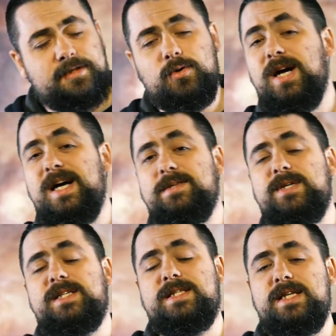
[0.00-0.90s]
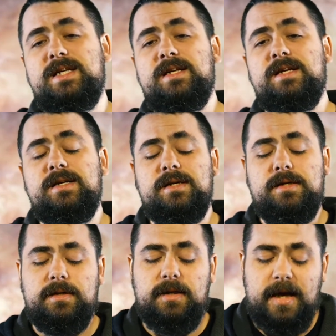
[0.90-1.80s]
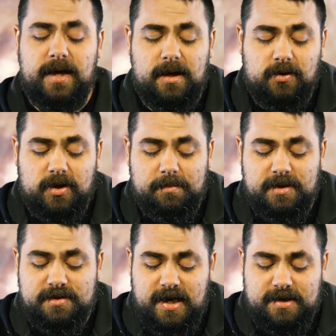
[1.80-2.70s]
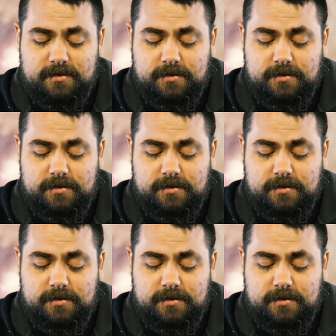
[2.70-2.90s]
Cosmic Sin, I gotta look up this asshole's